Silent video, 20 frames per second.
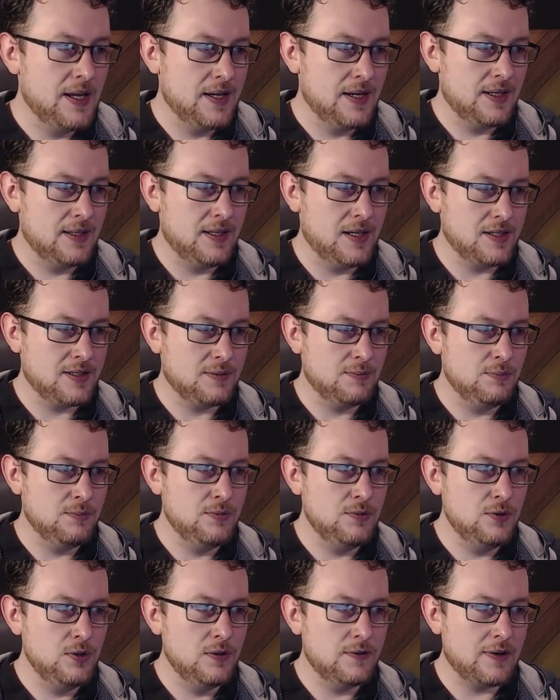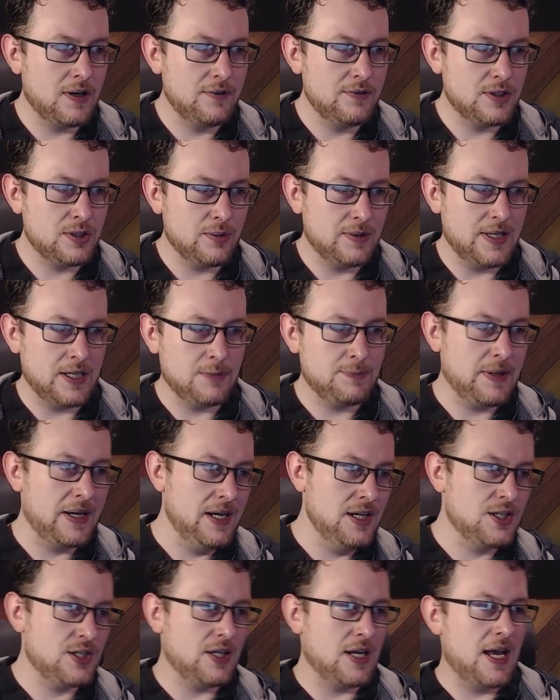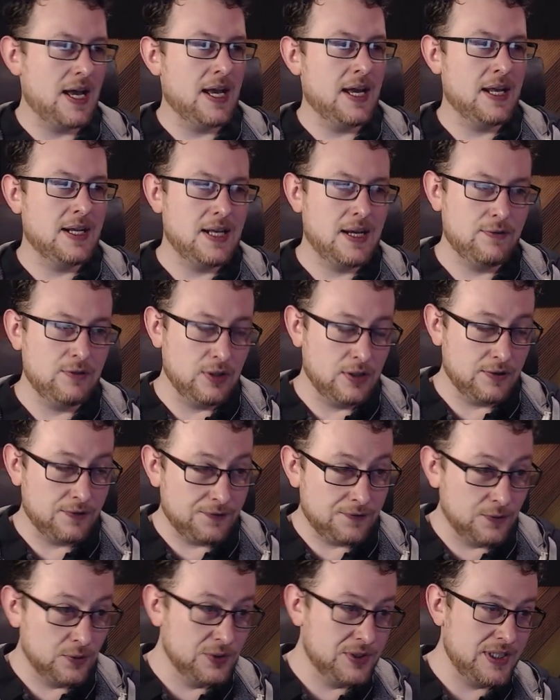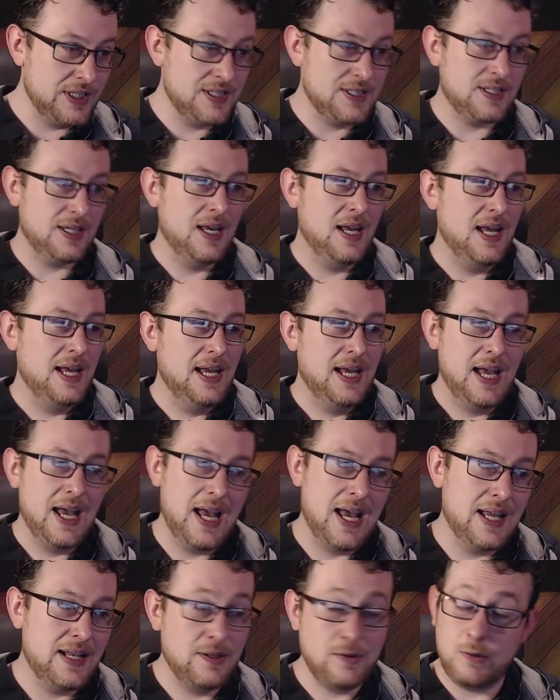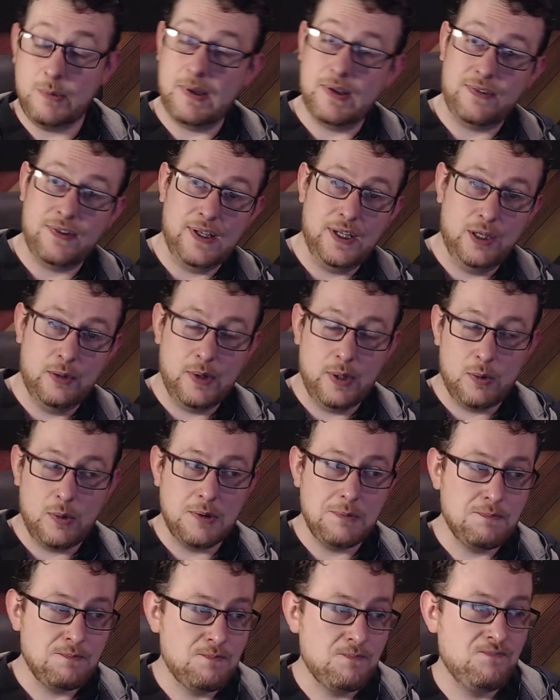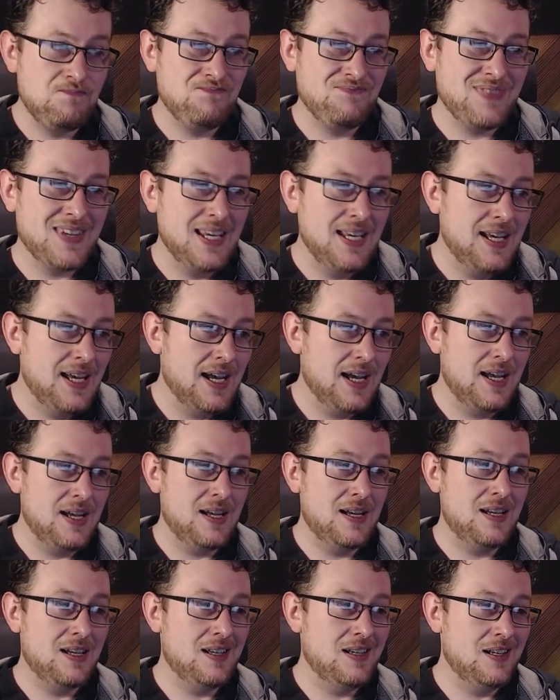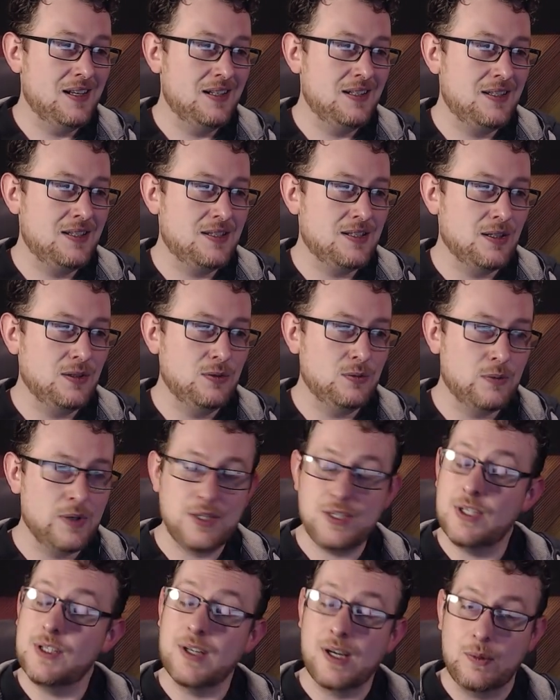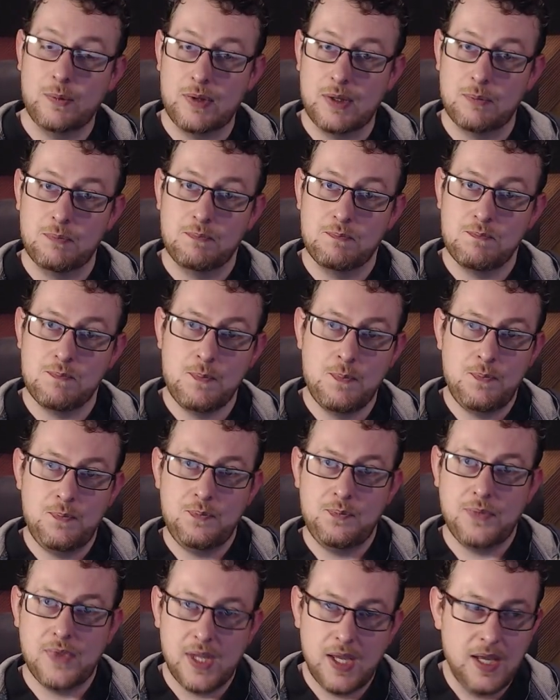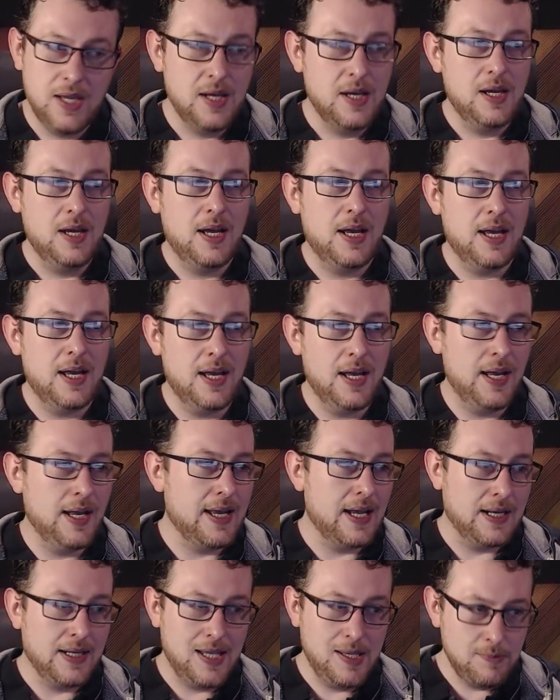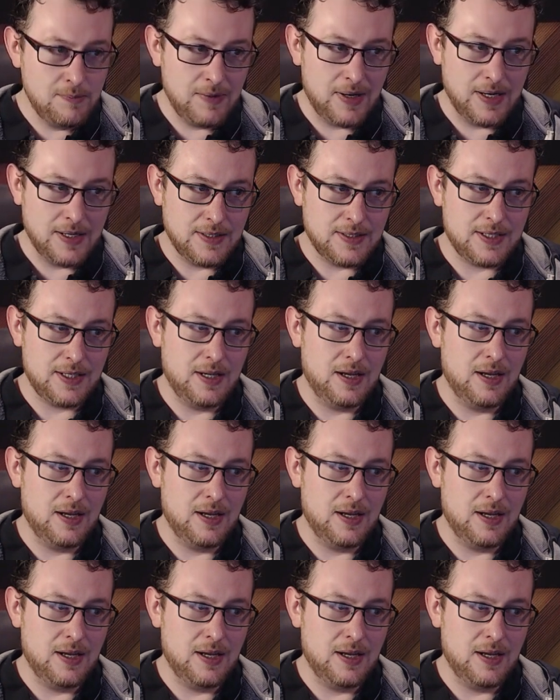Let's move over to our next page and have a look at forces, and this will be a fairly quick one. Don't waste your time with them. Again, keep in mind,